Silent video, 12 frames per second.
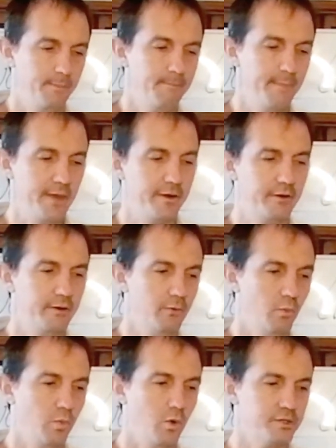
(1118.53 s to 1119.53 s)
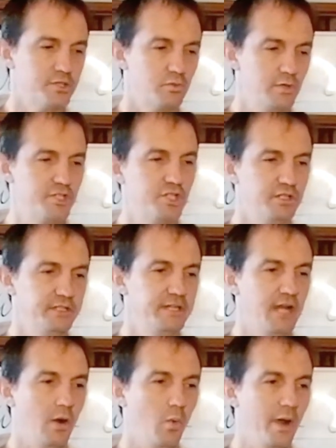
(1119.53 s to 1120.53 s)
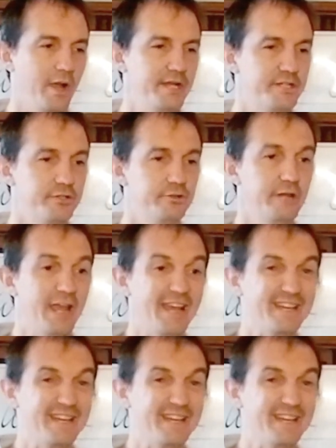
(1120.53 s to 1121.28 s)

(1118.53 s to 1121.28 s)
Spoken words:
Meta was originally a way to